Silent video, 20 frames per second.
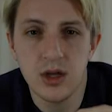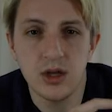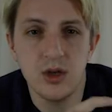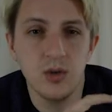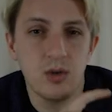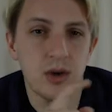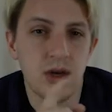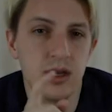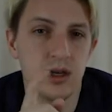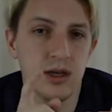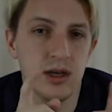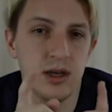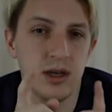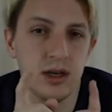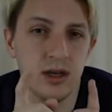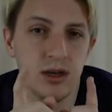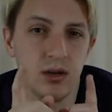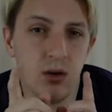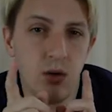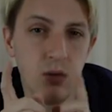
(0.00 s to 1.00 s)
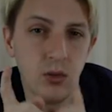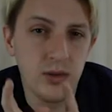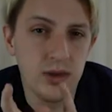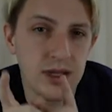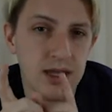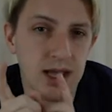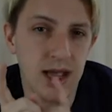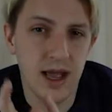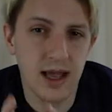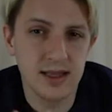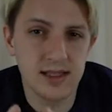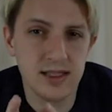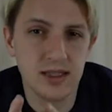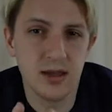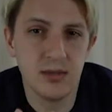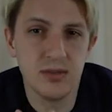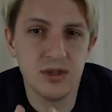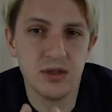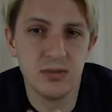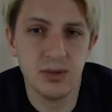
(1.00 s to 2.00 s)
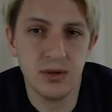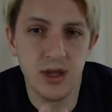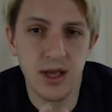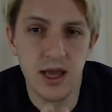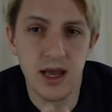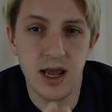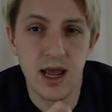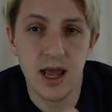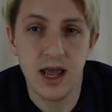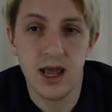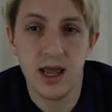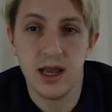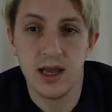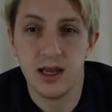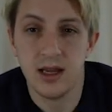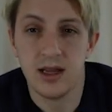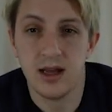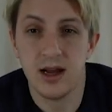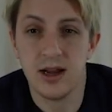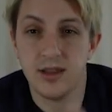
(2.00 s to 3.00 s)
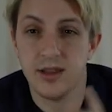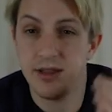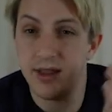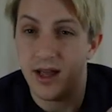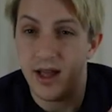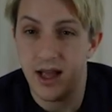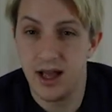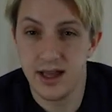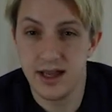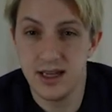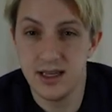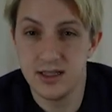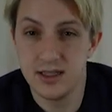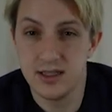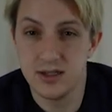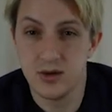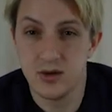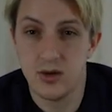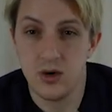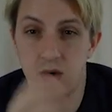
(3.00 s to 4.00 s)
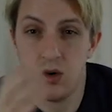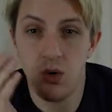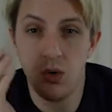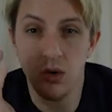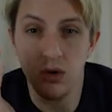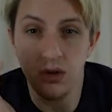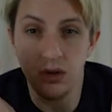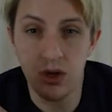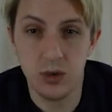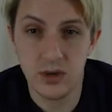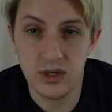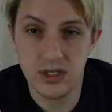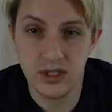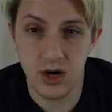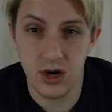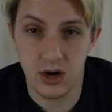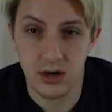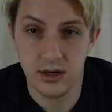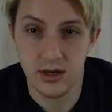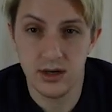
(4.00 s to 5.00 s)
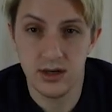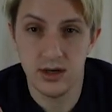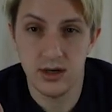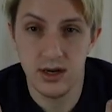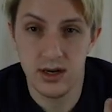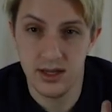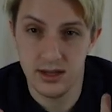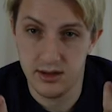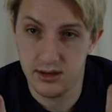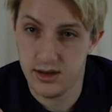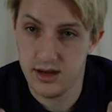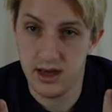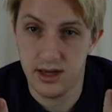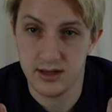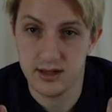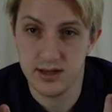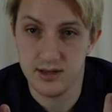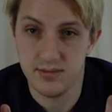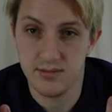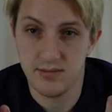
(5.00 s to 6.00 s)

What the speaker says: you can only ask them to play either the highest or lowest card in their hand.